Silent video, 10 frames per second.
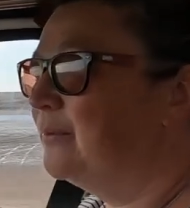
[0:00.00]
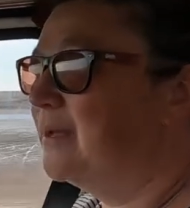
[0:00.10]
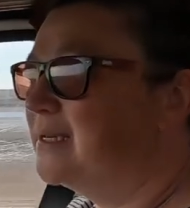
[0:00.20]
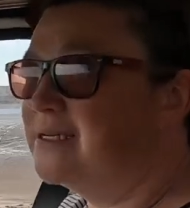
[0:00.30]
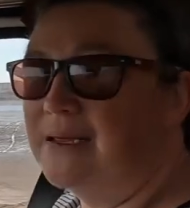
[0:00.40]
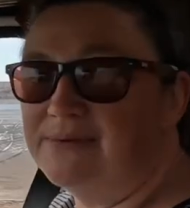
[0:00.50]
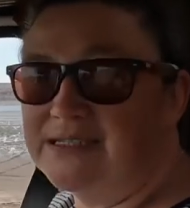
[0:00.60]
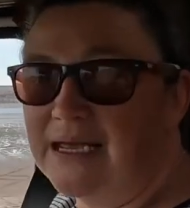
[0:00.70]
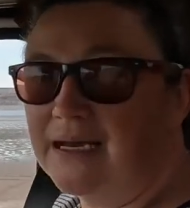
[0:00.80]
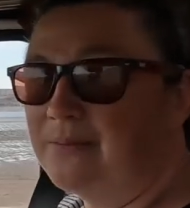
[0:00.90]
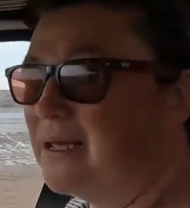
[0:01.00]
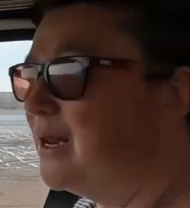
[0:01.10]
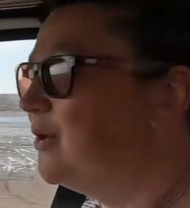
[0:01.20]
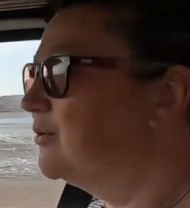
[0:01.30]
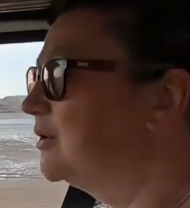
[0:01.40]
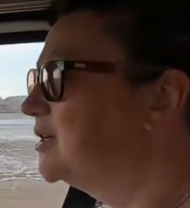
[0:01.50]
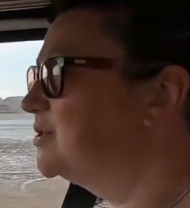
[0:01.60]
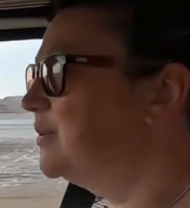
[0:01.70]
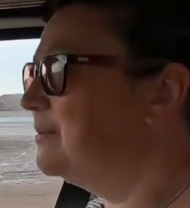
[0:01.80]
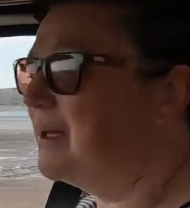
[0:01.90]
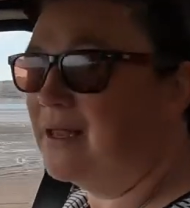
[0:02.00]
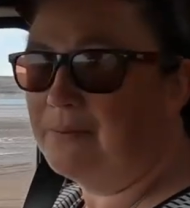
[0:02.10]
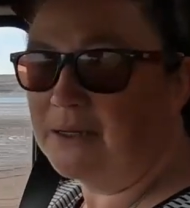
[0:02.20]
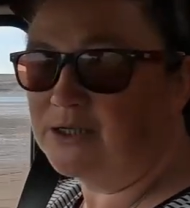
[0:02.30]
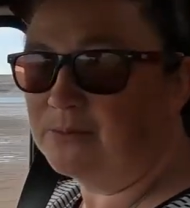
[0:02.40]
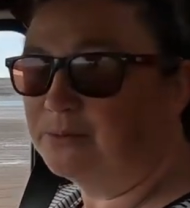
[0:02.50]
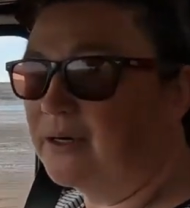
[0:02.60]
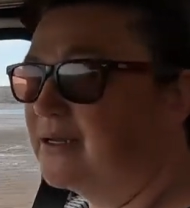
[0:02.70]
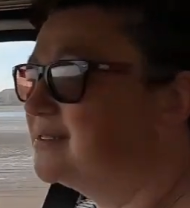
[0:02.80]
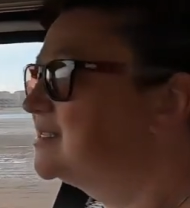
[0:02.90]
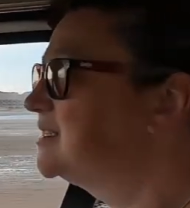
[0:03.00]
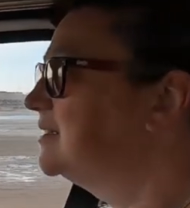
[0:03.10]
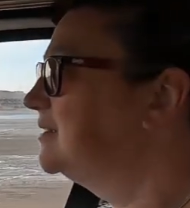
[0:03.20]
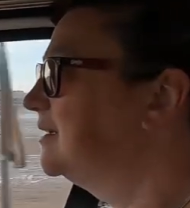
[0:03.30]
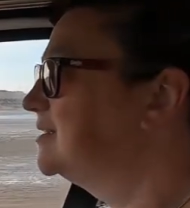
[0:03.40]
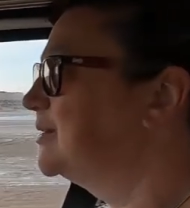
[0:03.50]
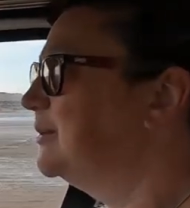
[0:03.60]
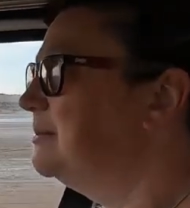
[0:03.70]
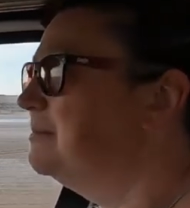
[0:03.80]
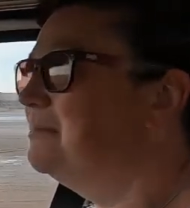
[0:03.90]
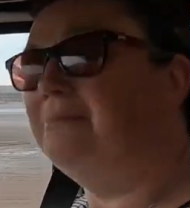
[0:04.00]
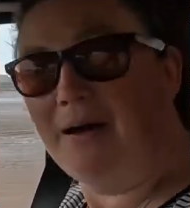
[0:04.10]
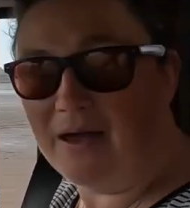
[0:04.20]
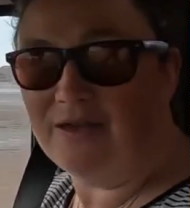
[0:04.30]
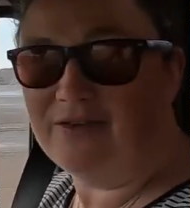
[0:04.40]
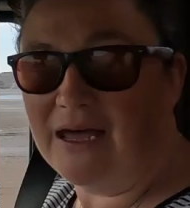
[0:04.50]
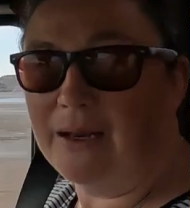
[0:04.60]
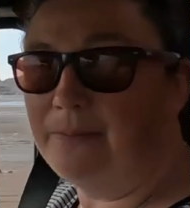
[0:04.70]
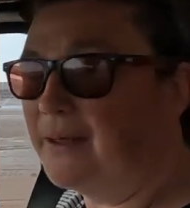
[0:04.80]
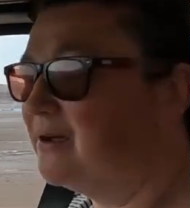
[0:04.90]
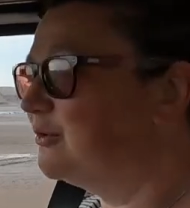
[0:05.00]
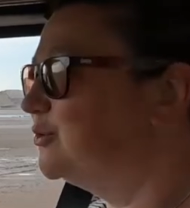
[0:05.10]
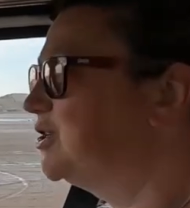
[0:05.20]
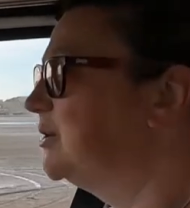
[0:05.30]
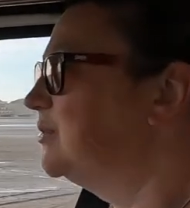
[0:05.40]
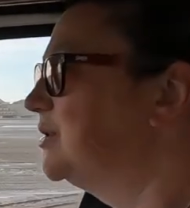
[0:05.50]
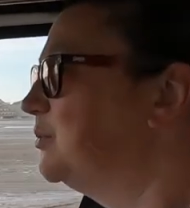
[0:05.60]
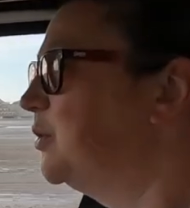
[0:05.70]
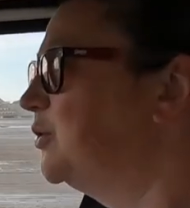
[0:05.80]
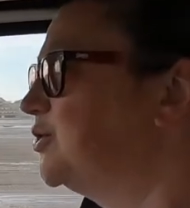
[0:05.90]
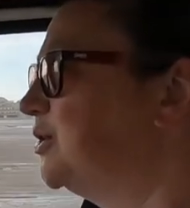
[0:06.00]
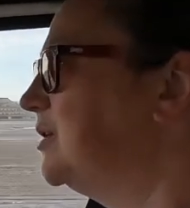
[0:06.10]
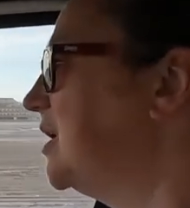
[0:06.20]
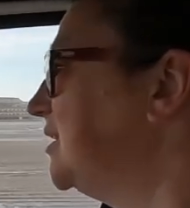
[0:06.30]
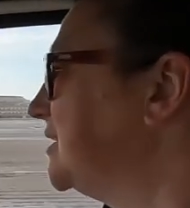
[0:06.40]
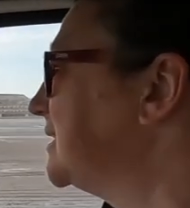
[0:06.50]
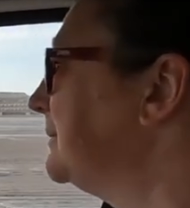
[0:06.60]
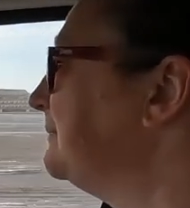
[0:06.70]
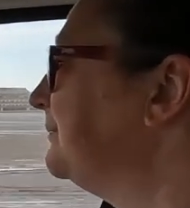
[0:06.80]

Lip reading: we ended up staying a bit longer because we met a bunch of Brits, so we might have had a beer or two with them 1 or 2 nights.